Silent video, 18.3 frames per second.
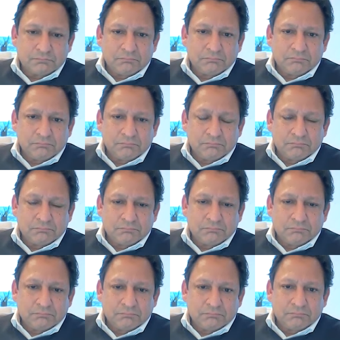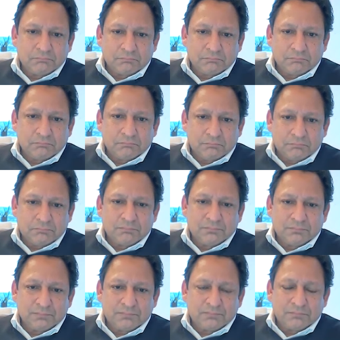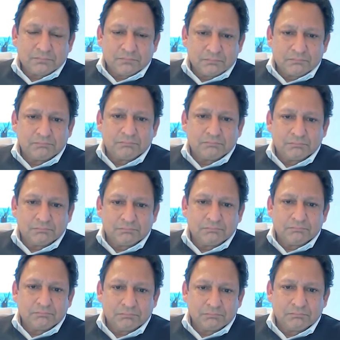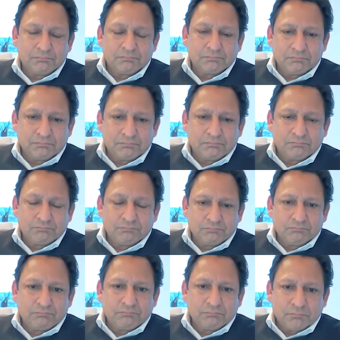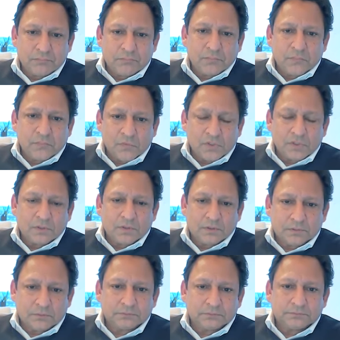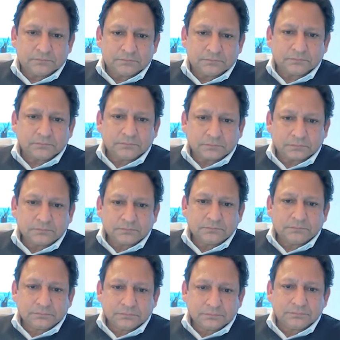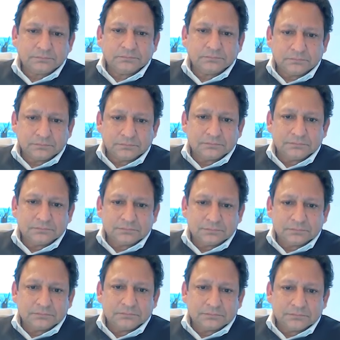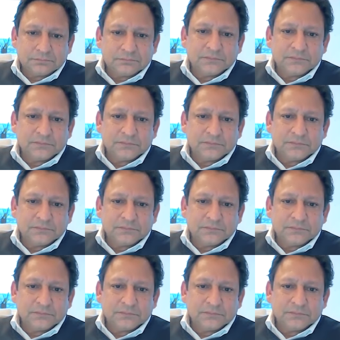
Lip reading: [no speech]